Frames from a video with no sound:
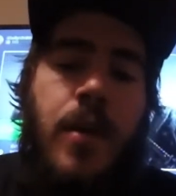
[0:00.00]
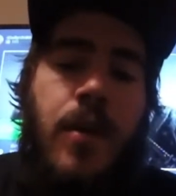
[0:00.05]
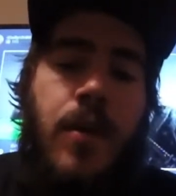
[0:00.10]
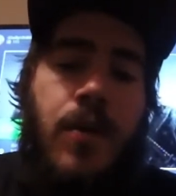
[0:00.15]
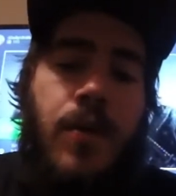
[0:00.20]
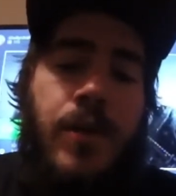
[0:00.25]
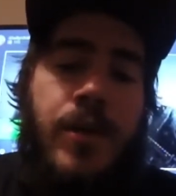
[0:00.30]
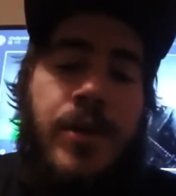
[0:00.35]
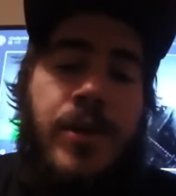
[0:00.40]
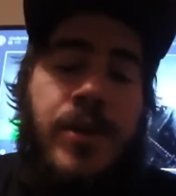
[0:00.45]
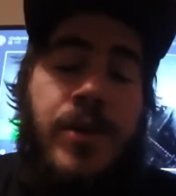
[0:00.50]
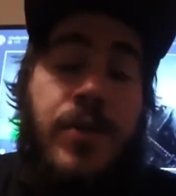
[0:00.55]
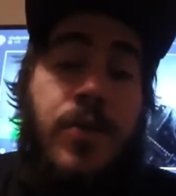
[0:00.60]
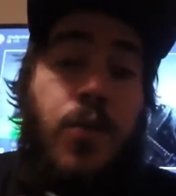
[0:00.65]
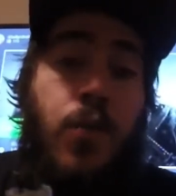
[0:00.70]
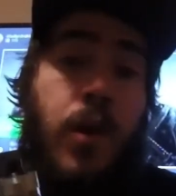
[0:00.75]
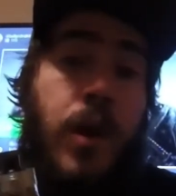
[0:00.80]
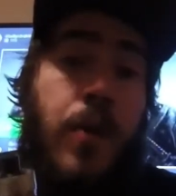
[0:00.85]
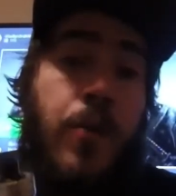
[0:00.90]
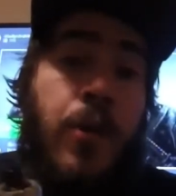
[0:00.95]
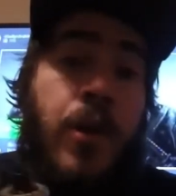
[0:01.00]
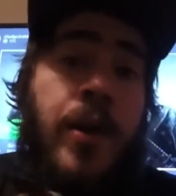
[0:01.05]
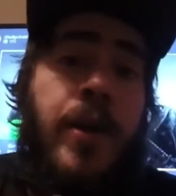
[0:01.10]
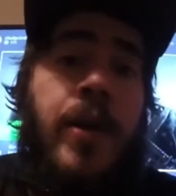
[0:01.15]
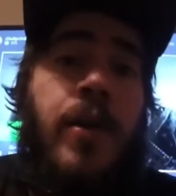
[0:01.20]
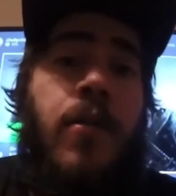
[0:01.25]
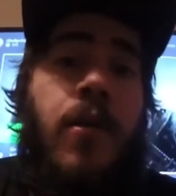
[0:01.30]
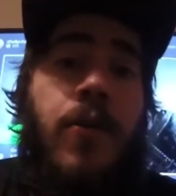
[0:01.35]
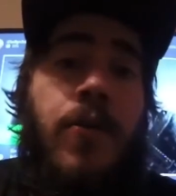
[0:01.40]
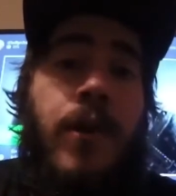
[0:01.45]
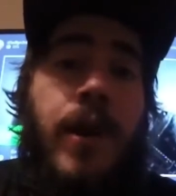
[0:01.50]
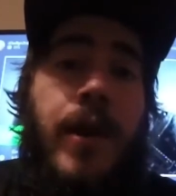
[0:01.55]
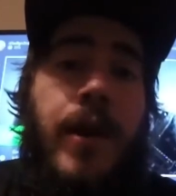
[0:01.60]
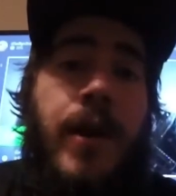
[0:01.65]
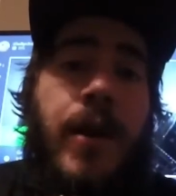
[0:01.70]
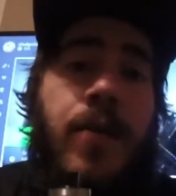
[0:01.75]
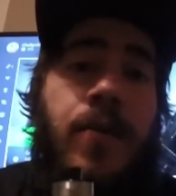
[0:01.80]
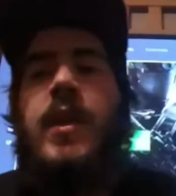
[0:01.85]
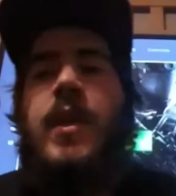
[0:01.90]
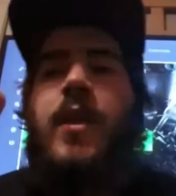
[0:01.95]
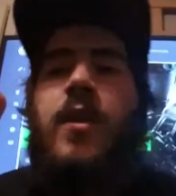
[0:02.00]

which is what I'm running it on right now.